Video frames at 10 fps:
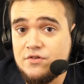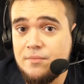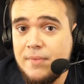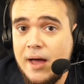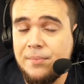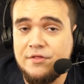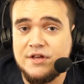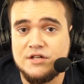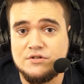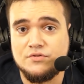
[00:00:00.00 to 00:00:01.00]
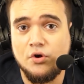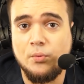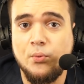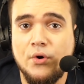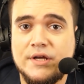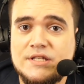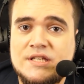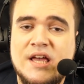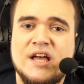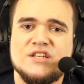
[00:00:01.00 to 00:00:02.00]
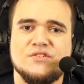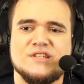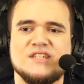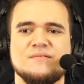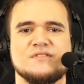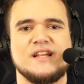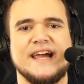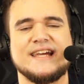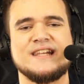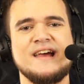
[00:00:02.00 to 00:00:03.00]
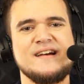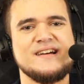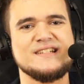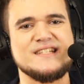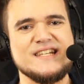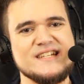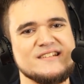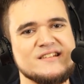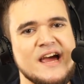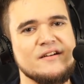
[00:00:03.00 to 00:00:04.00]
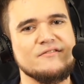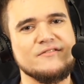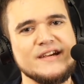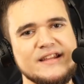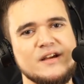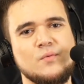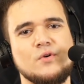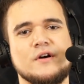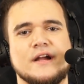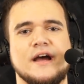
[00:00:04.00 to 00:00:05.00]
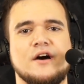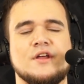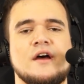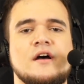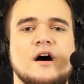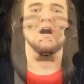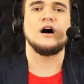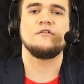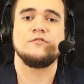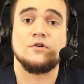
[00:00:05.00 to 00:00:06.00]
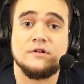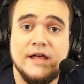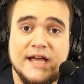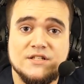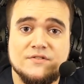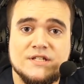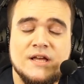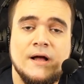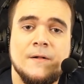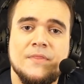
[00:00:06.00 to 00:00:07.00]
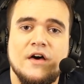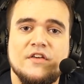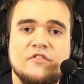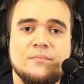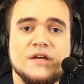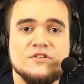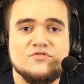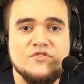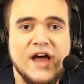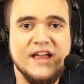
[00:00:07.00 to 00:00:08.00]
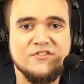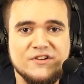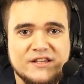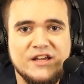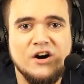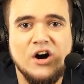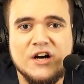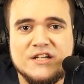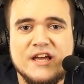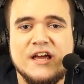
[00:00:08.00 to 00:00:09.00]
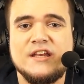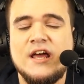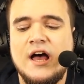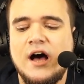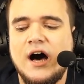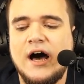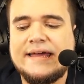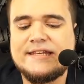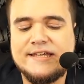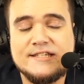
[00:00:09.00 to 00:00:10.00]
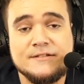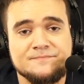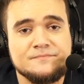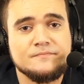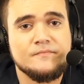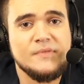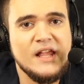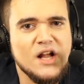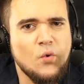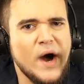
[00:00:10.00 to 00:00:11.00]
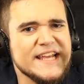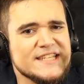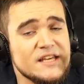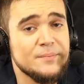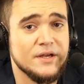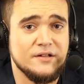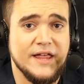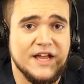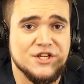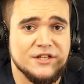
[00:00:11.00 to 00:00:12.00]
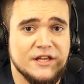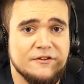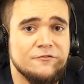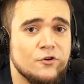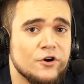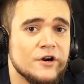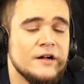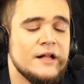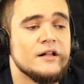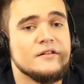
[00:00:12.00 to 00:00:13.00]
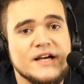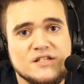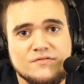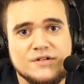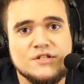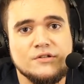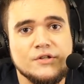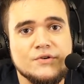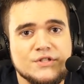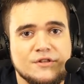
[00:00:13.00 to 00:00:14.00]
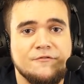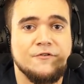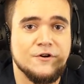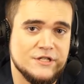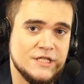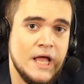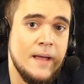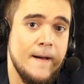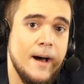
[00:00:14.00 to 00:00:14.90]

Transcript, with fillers: map on the control points. So it seems like it didn't really work out uh, for Lazarus. Uh, they've been trying really hard and uh, it is quite typical actually for Lazarus to lose the first uh,